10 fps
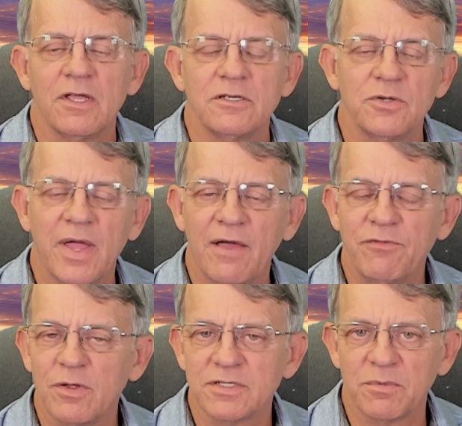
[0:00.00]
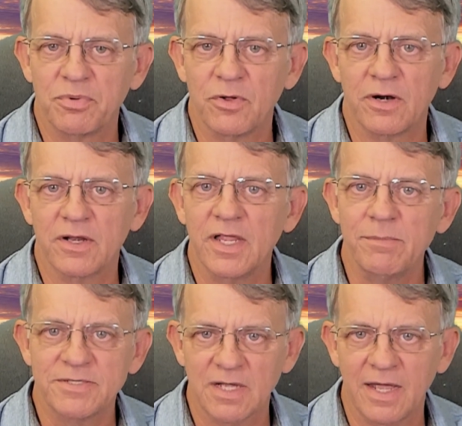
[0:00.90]
to have you as an employer
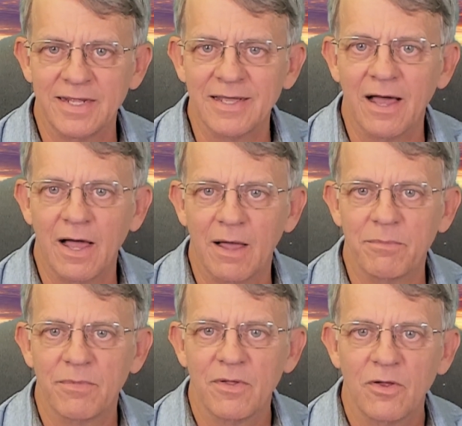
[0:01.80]
keep signing up